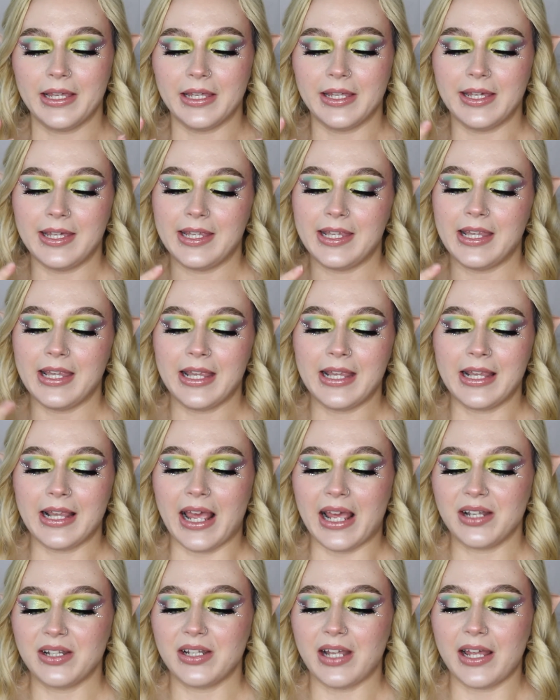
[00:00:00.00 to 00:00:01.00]
it,
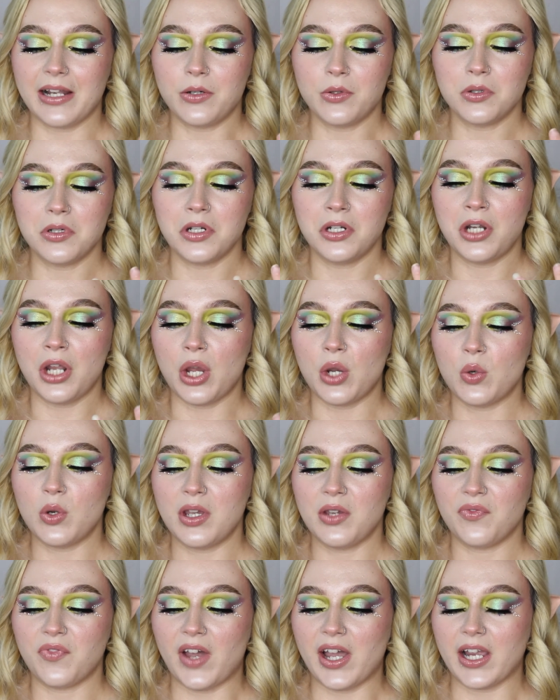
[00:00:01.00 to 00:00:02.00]
I don't know
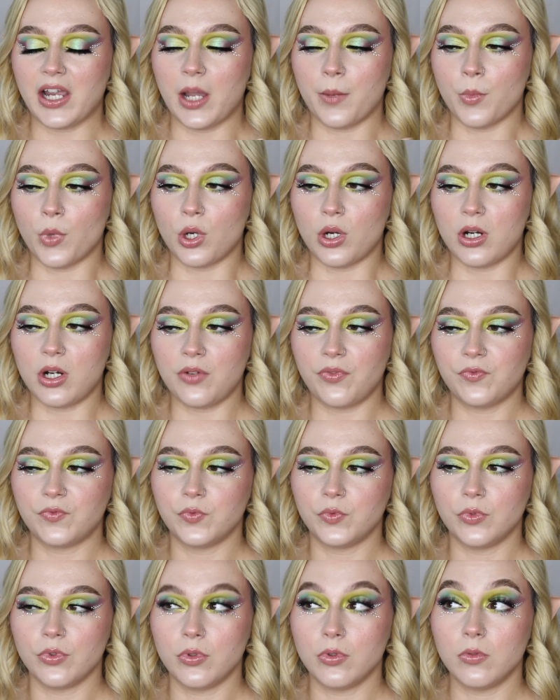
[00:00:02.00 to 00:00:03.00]
if I come off
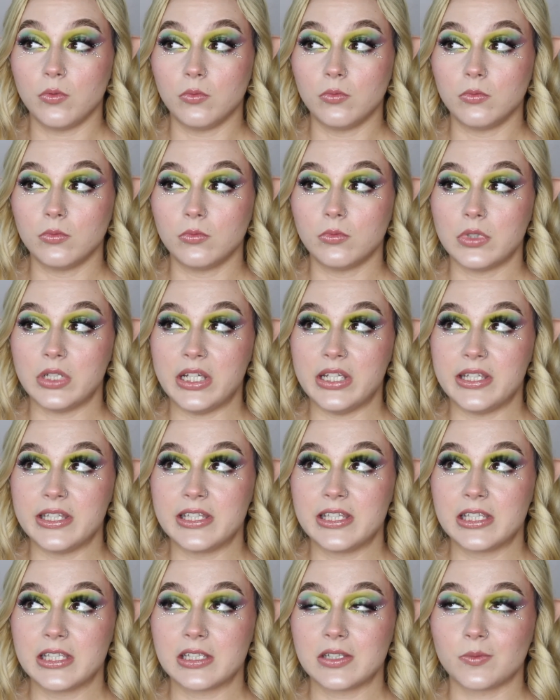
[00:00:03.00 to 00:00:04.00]

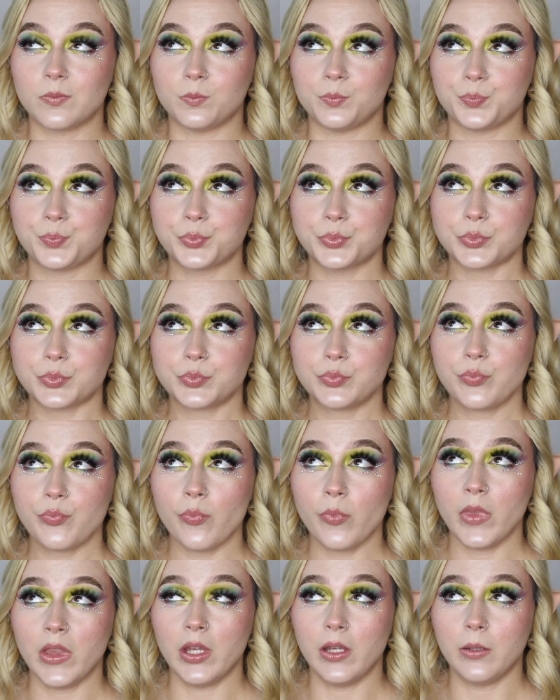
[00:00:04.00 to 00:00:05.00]
as
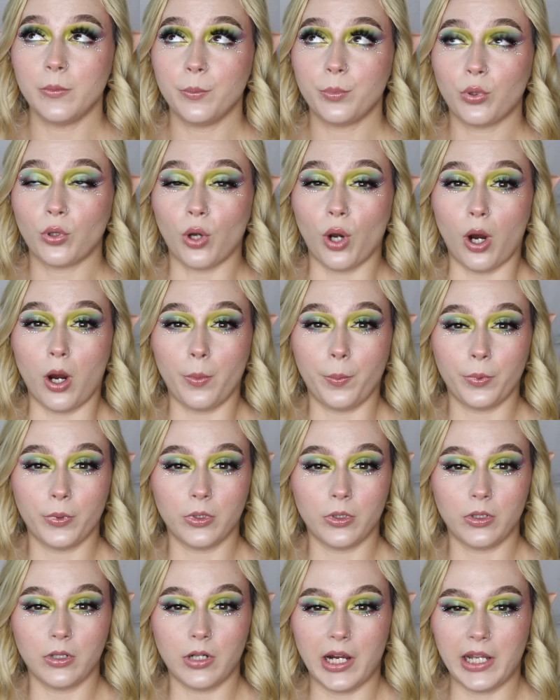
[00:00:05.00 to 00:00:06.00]

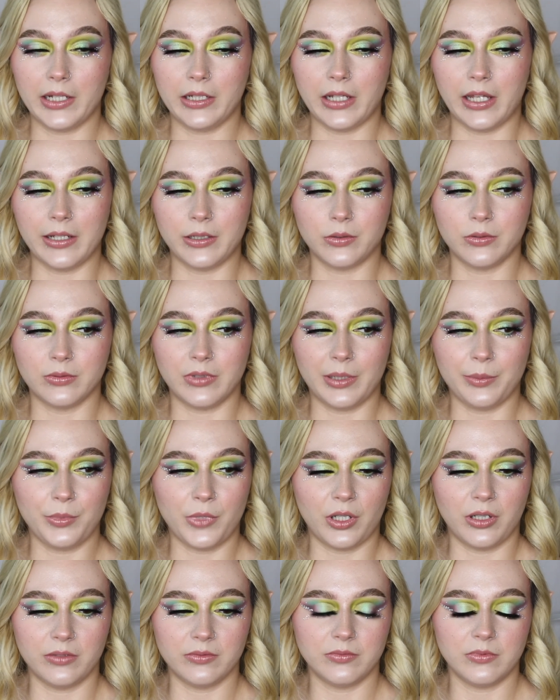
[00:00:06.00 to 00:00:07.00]
proper. I'm
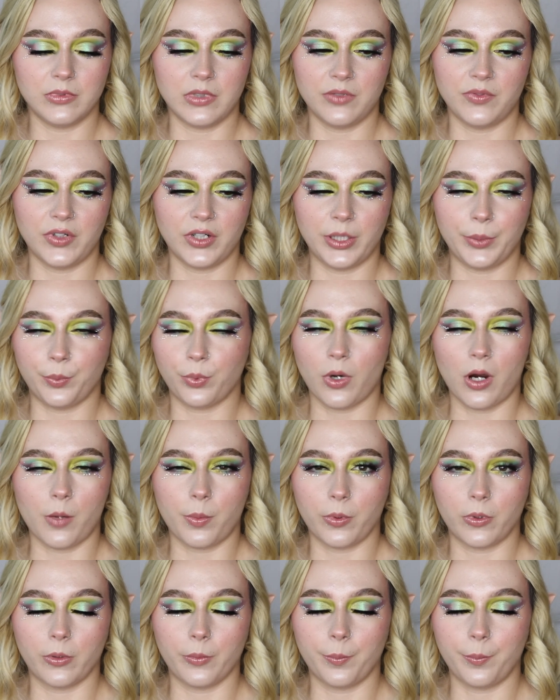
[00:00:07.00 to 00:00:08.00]
not a very
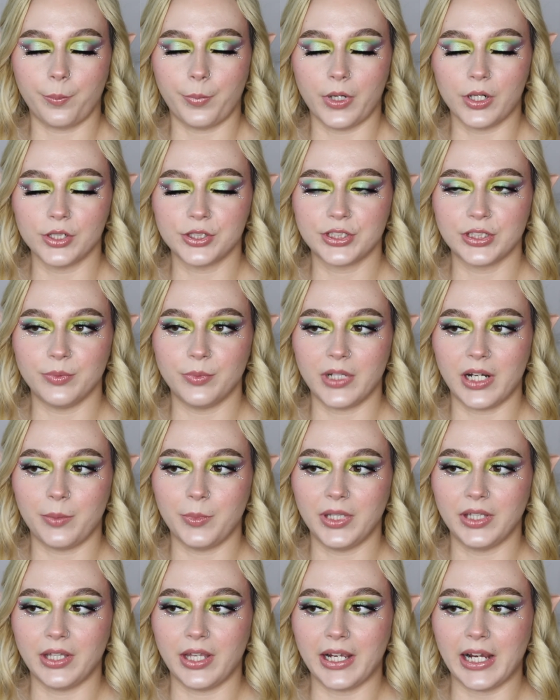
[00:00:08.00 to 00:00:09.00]
proper person, but I
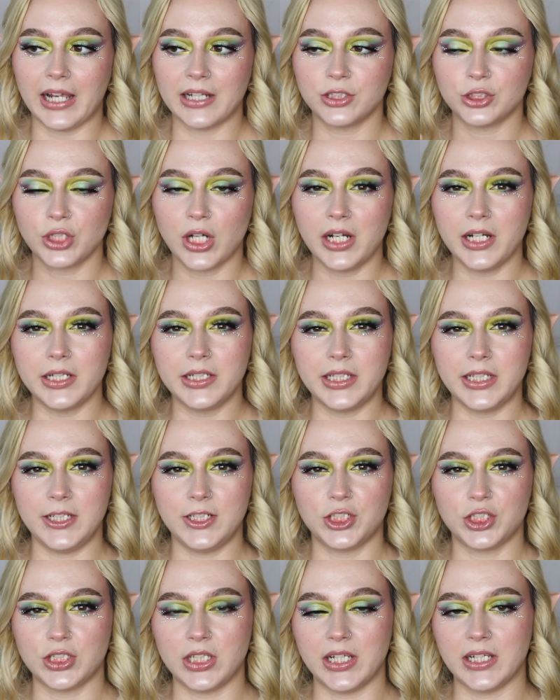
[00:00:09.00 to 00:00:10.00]
mean, like, I try to
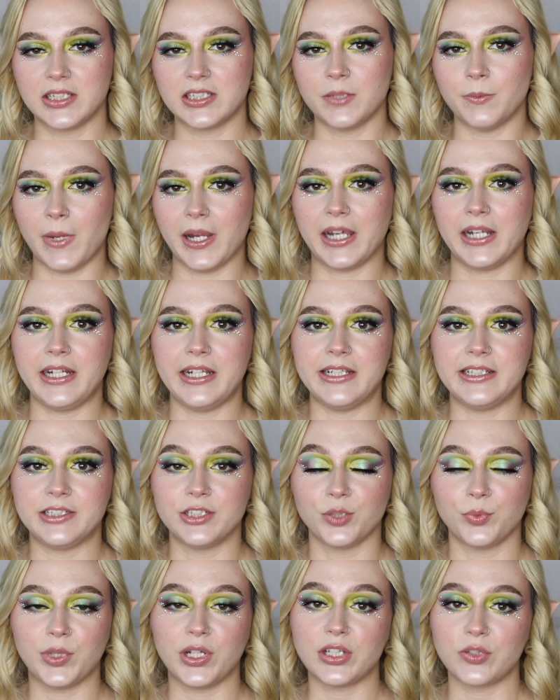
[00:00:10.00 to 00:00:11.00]
teach things to make it
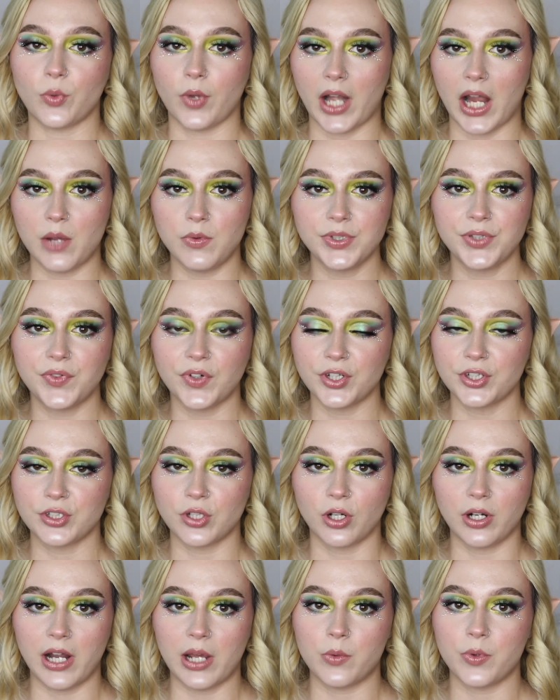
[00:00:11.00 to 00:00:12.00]
easier, because when I was first
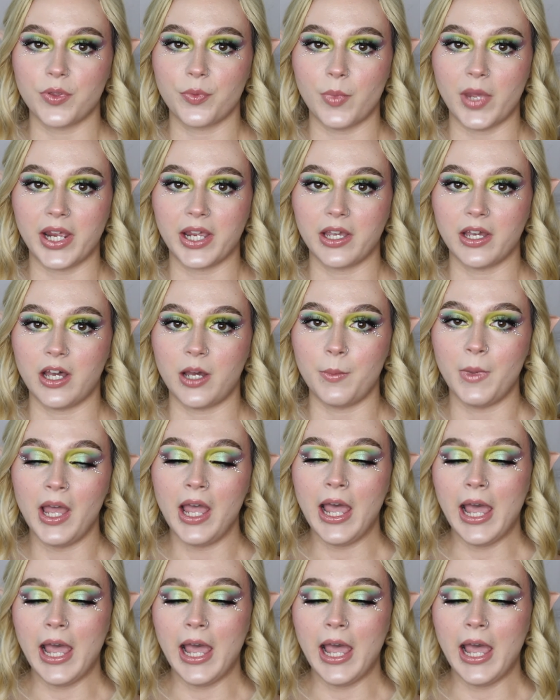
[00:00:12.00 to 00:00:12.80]
starting out with makeup,